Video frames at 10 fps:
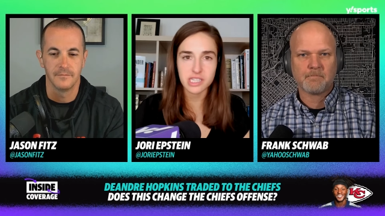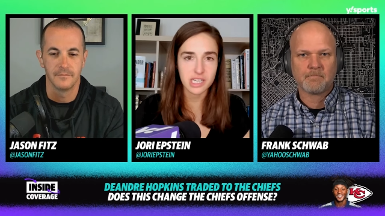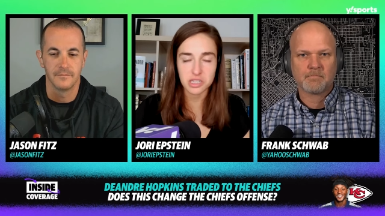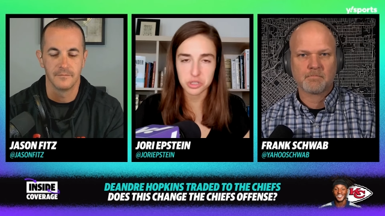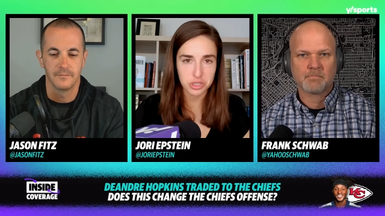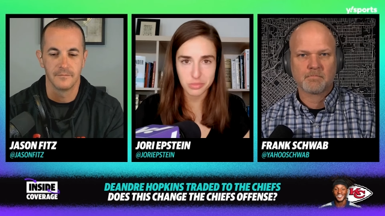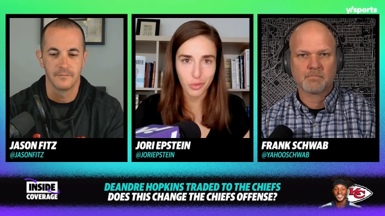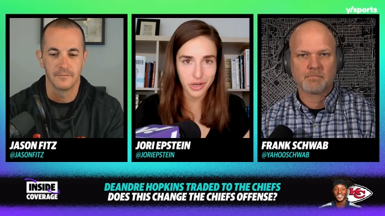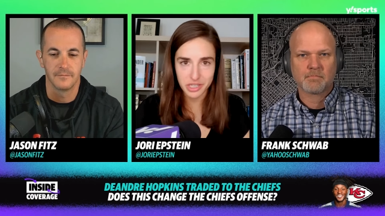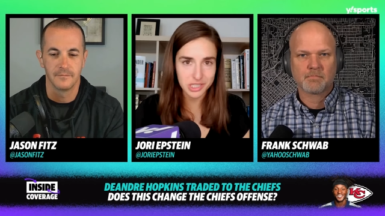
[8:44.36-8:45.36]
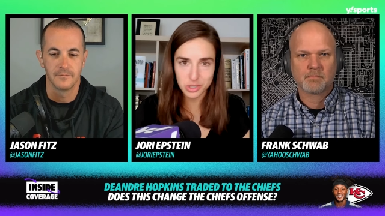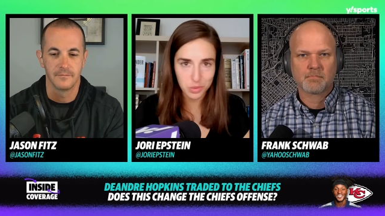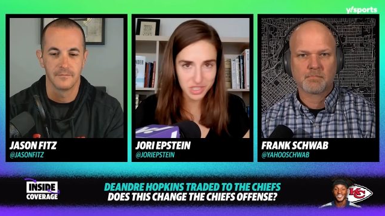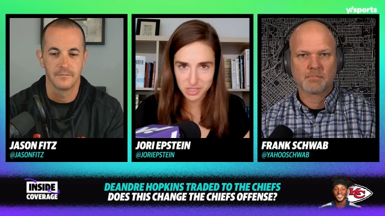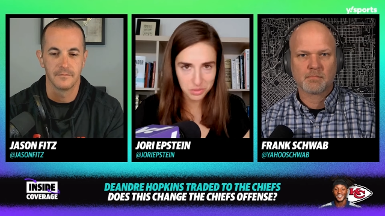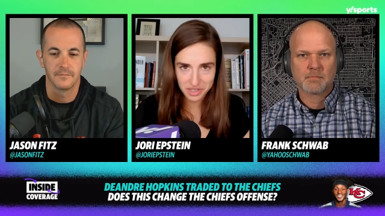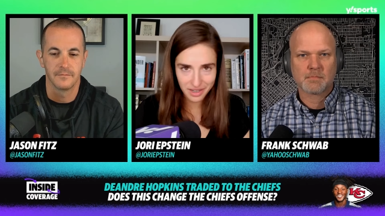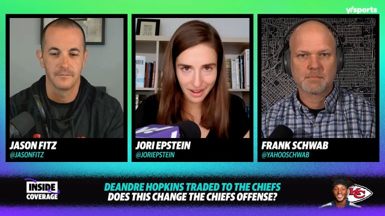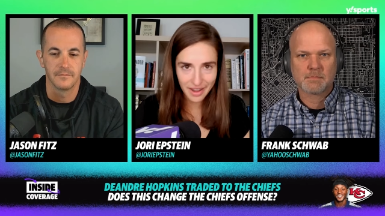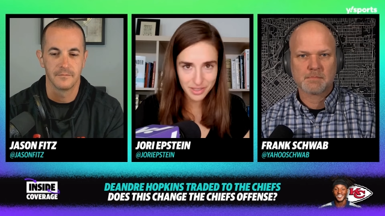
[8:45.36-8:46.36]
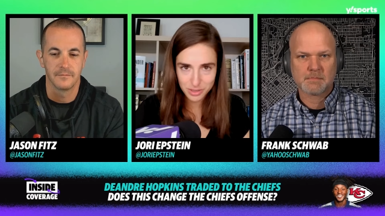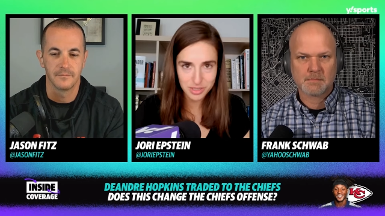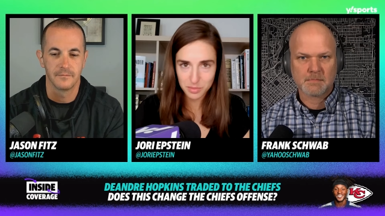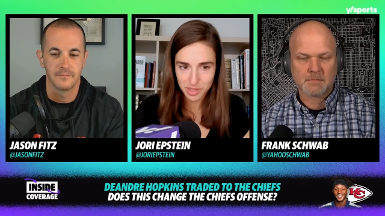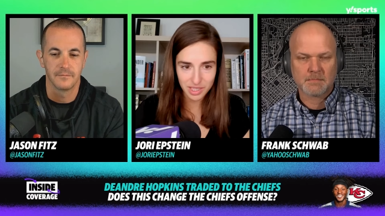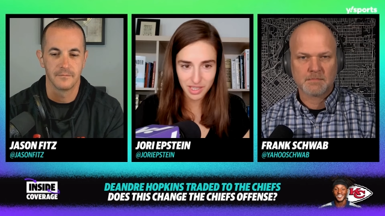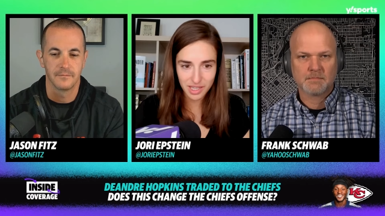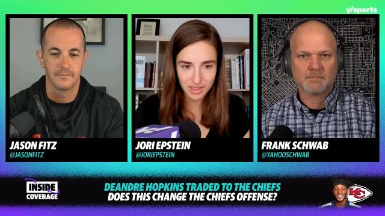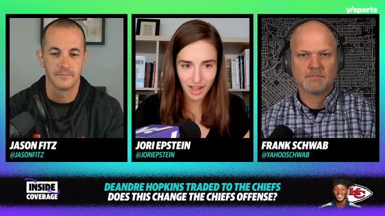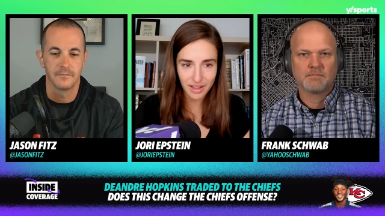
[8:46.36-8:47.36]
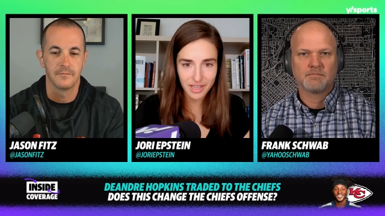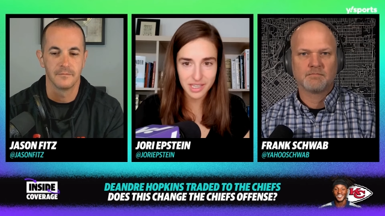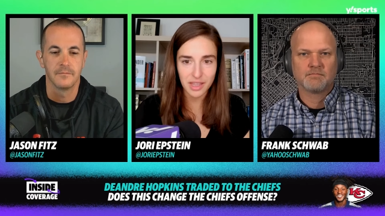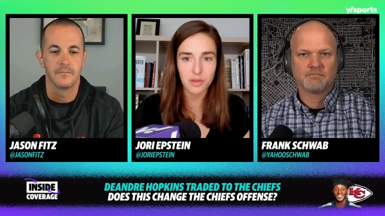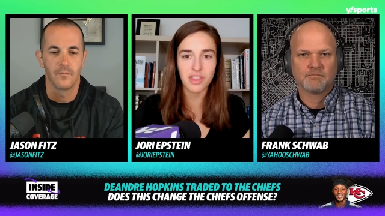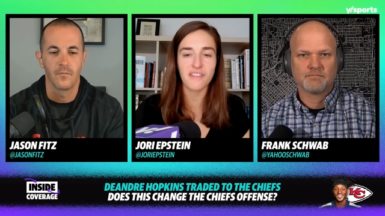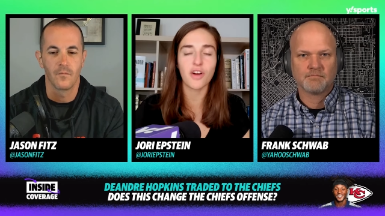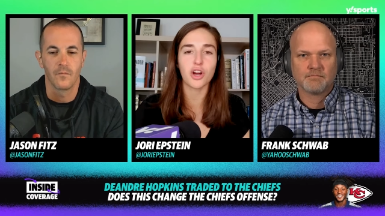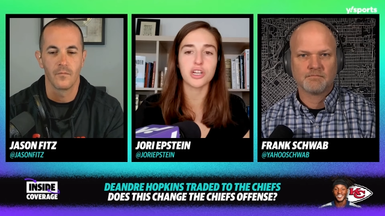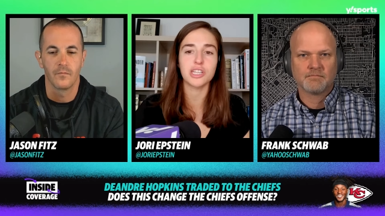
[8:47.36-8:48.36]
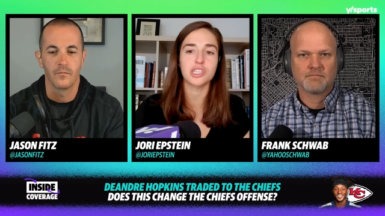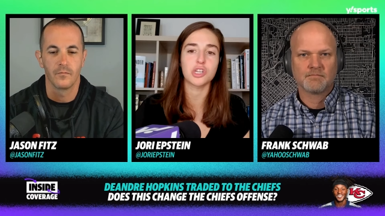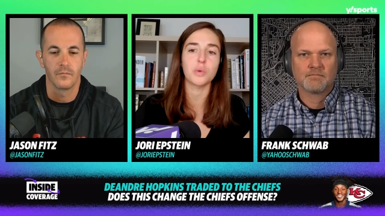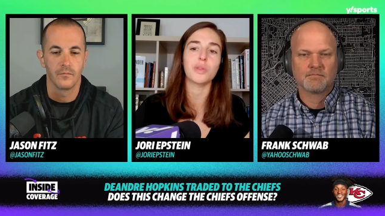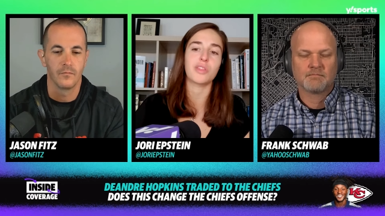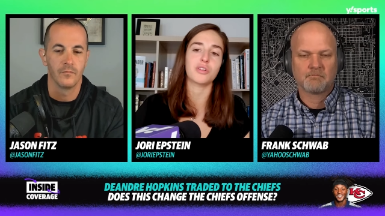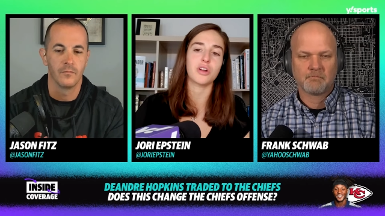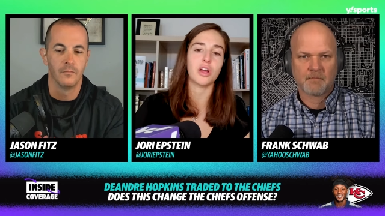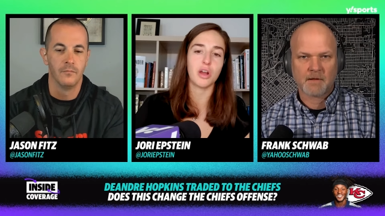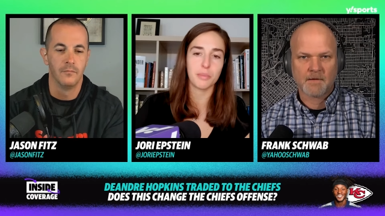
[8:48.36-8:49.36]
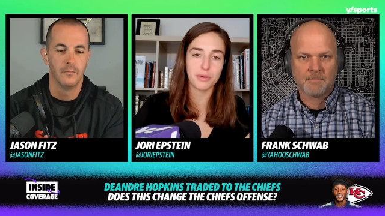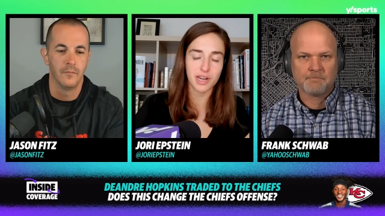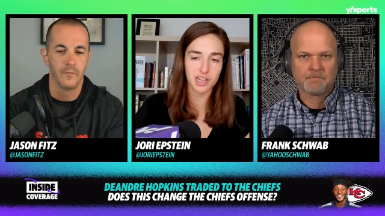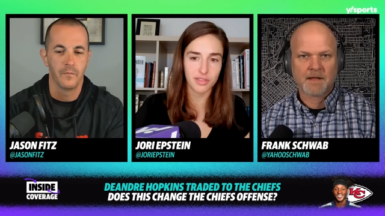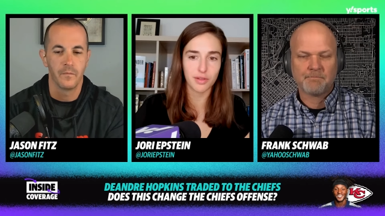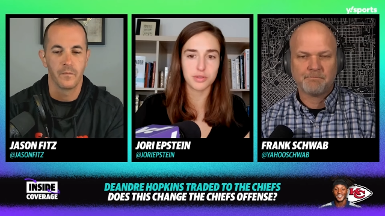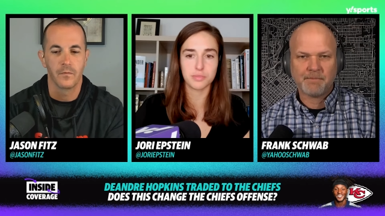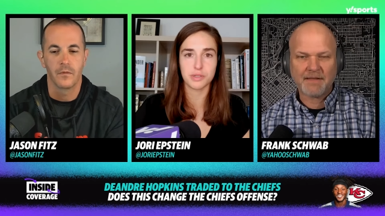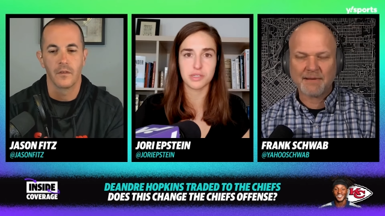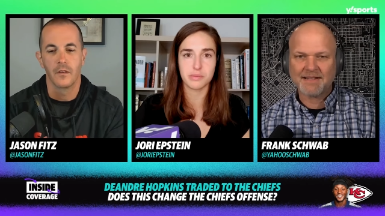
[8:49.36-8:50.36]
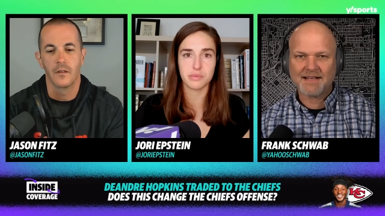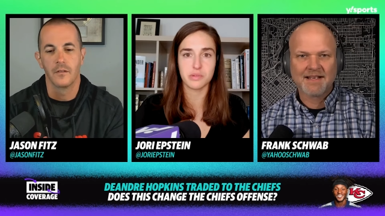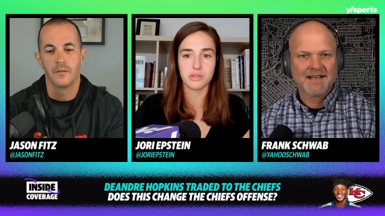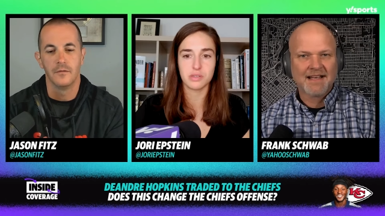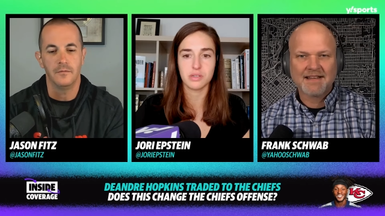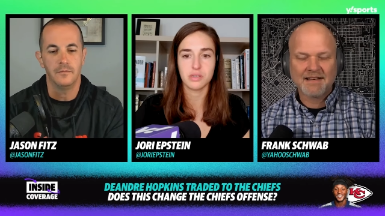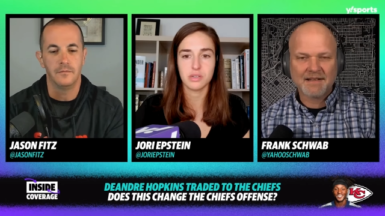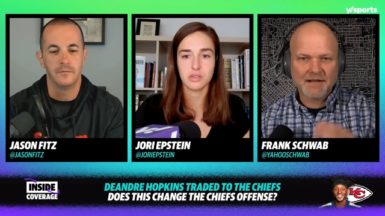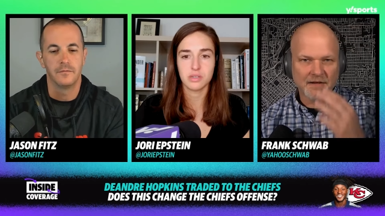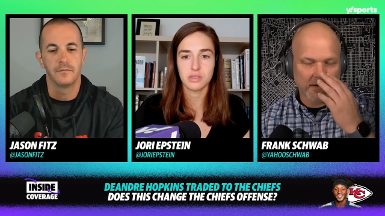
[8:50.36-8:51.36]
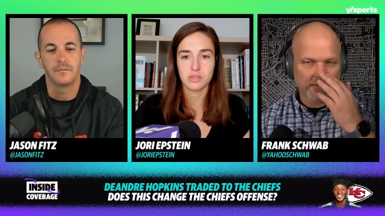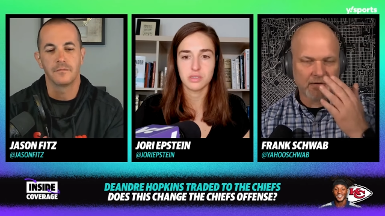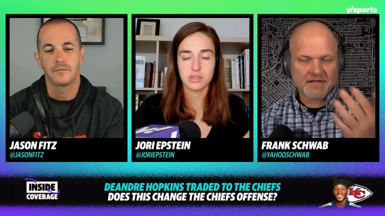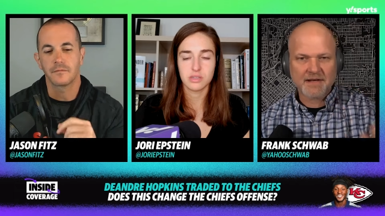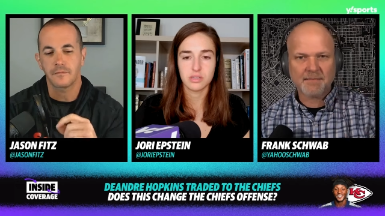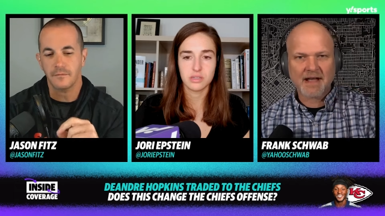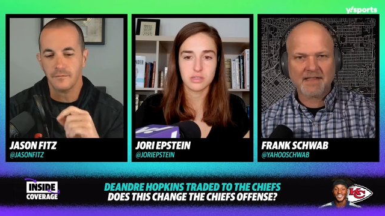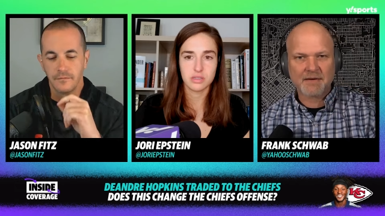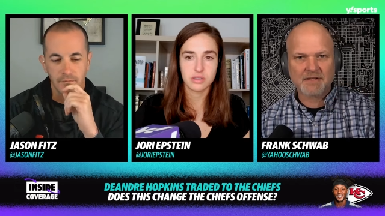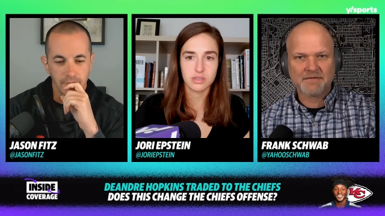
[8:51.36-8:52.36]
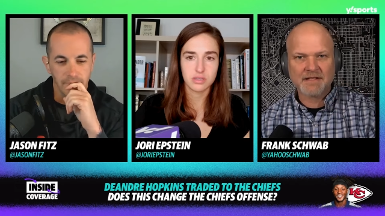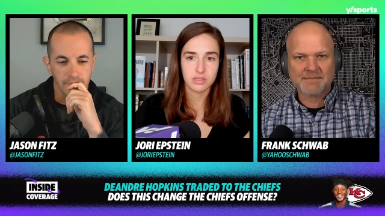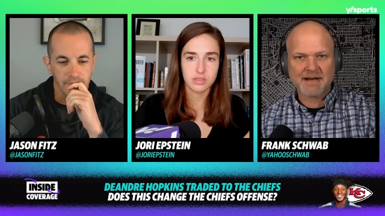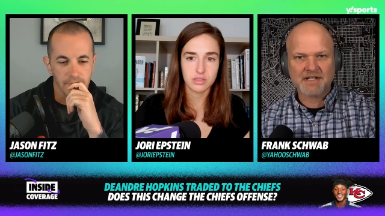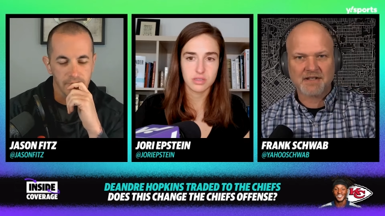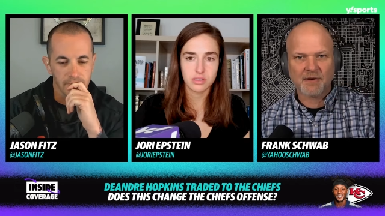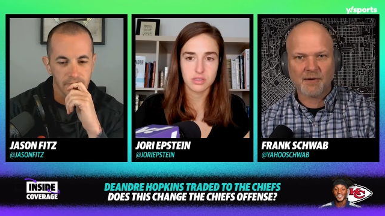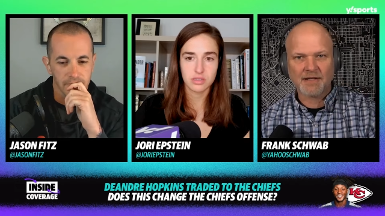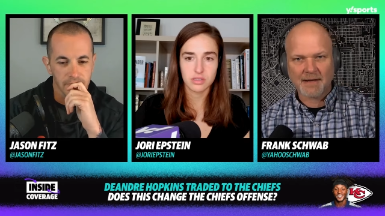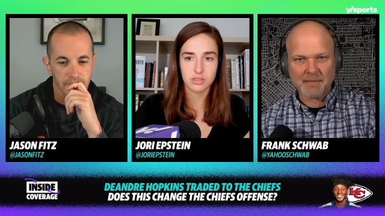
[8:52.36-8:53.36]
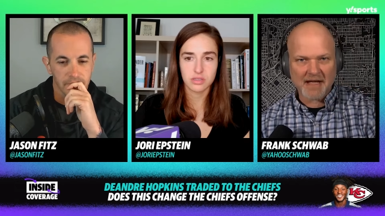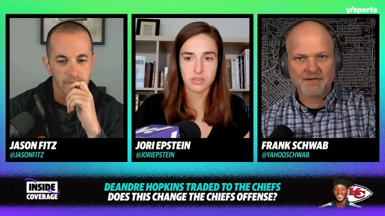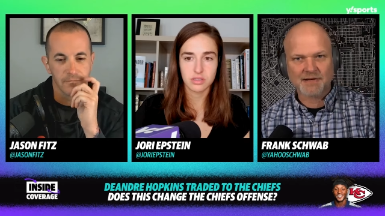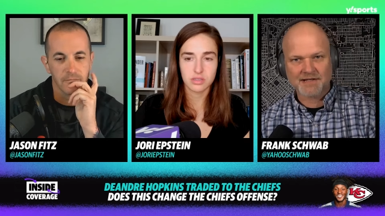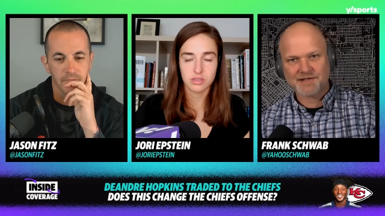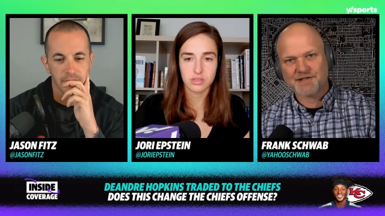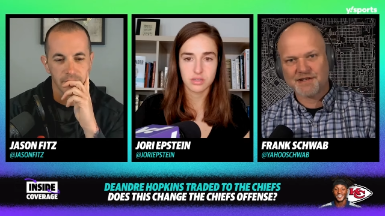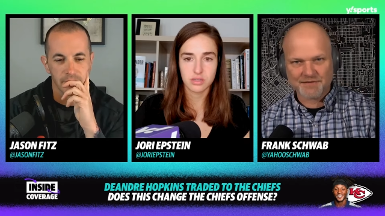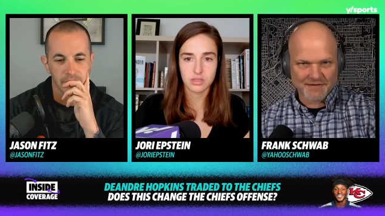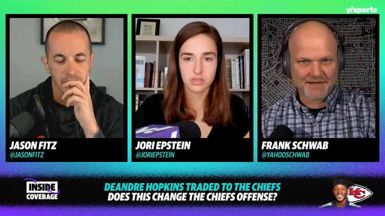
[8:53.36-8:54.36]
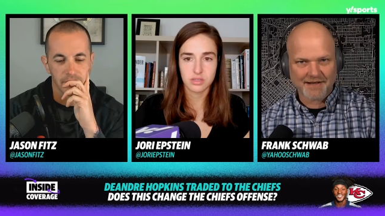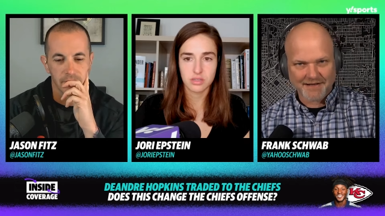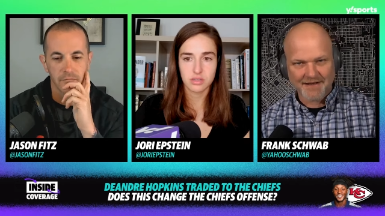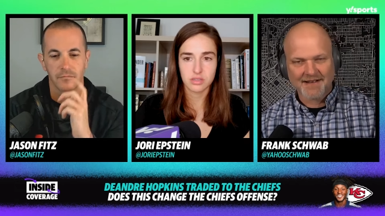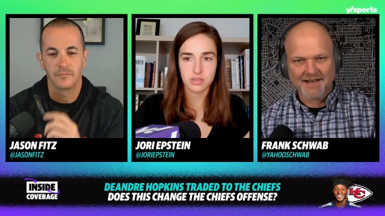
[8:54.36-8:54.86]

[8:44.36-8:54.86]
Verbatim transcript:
Speaker 1: Sneed and just mortgaged twenty twenty-nine or something like that. Like they, they've already shown that they're not operating on those.
Speaker 2: By the principles. way, the, you, somebody, I think it was Fitz, mentioned the whole like Patriots, Chiefs, like